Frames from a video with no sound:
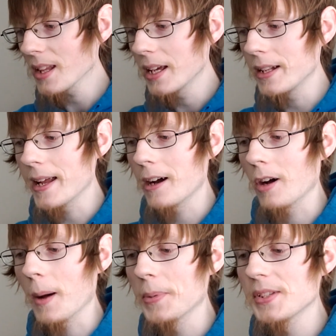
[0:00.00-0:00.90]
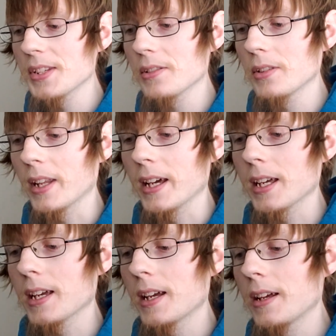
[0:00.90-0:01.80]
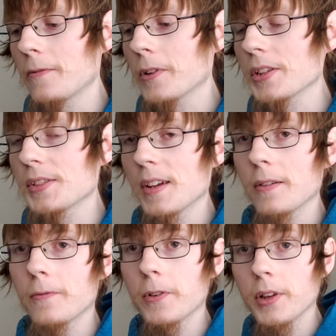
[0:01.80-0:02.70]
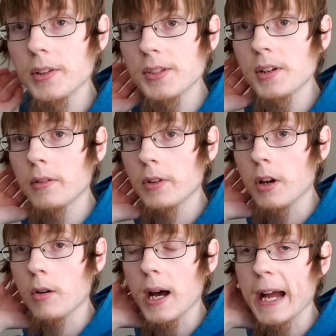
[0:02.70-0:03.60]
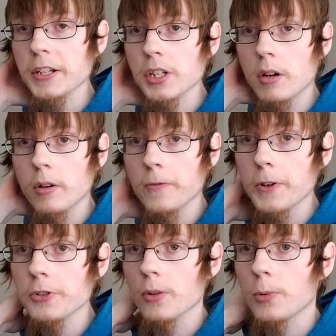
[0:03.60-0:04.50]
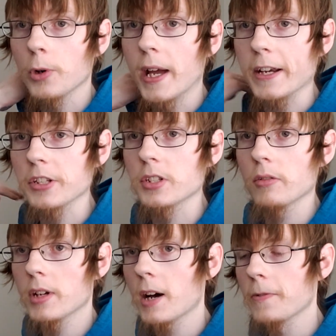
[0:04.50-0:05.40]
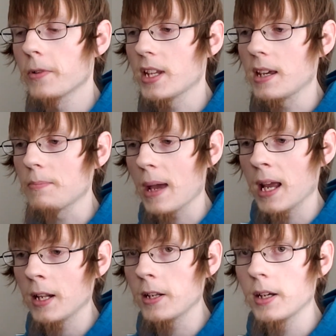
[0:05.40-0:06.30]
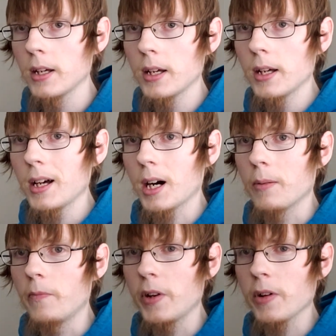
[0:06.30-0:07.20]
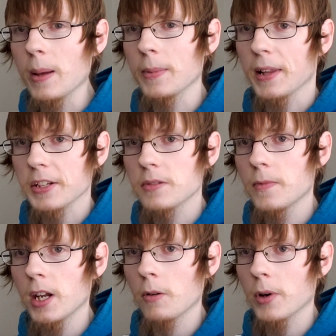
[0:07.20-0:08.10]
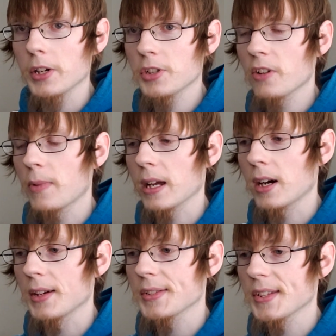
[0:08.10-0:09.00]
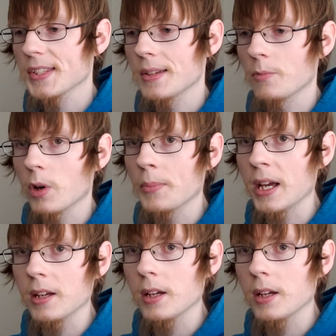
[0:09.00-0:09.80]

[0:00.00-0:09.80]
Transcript: Now, up until, like, for those of you who don't know, I actually own a Virtual Boy. I actually showed it off in the main video game collection video where I showed off my consoles and my